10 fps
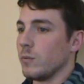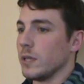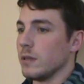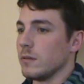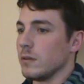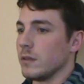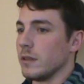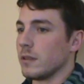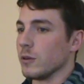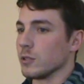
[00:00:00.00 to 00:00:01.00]
when
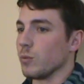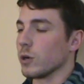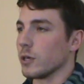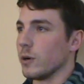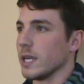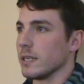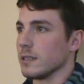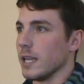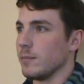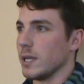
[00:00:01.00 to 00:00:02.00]
there was war going
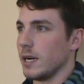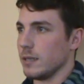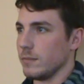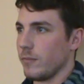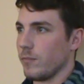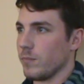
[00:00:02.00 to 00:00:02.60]
on in Lebanon,